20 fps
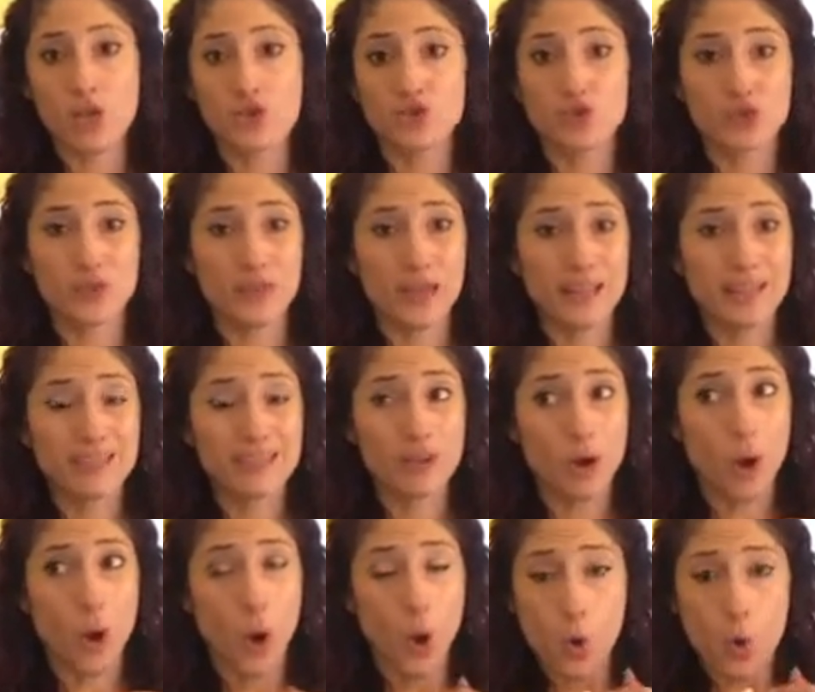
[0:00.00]
So that's
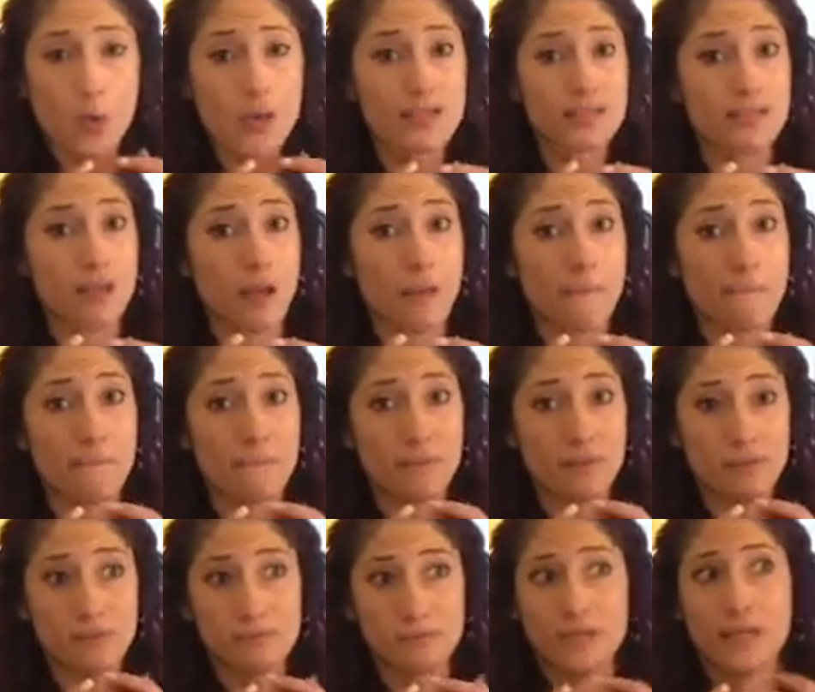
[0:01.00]
always a
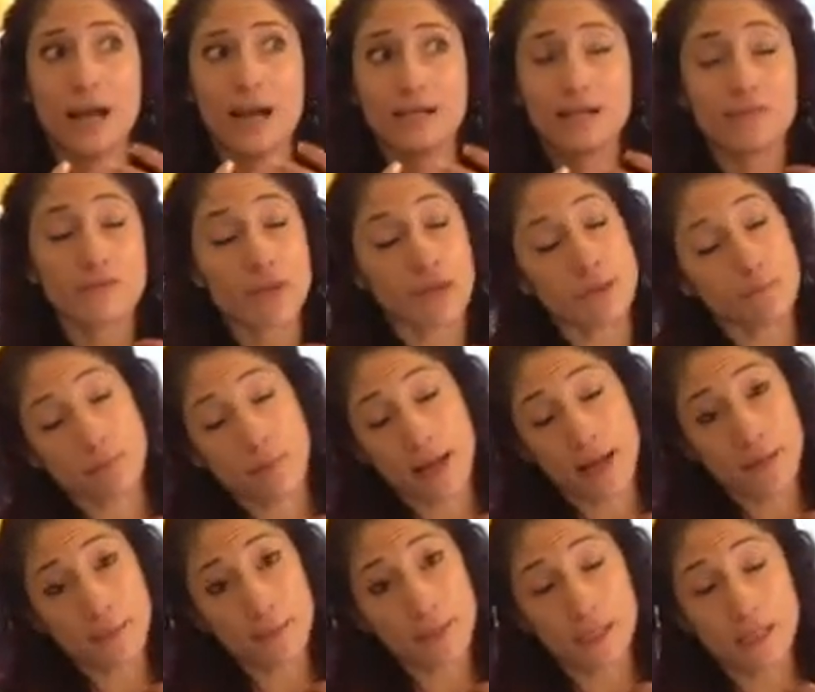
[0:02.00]
kind of, in
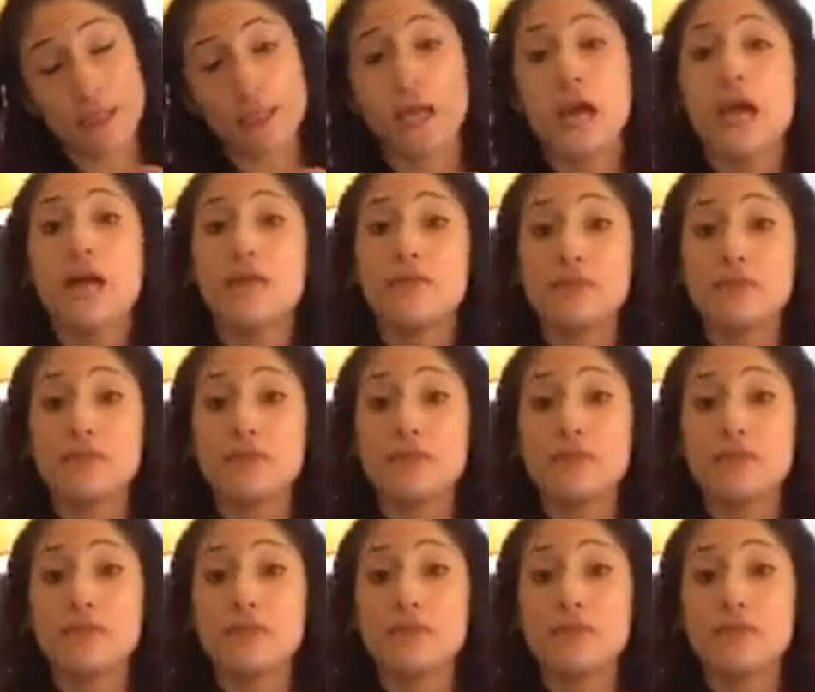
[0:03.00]
my opinion,